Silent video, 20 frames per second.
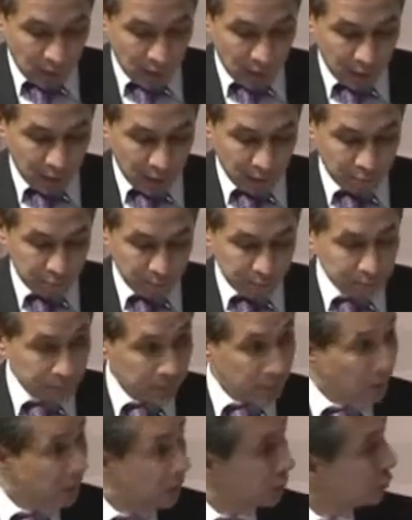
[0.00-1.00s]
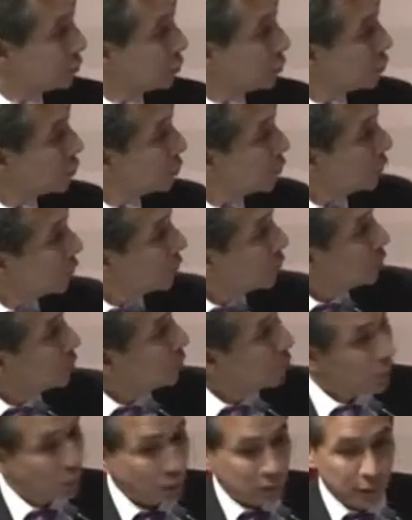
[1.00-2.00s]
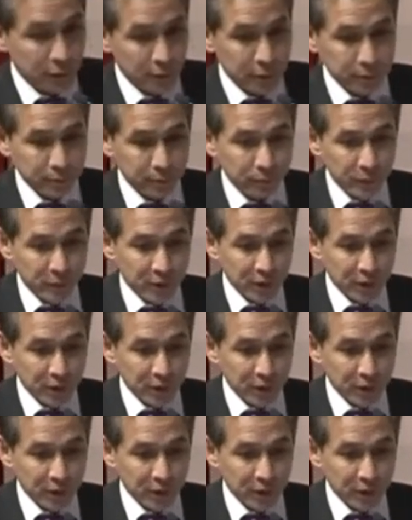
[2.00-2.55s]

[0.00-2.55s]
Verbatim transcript: Um, just to show you um,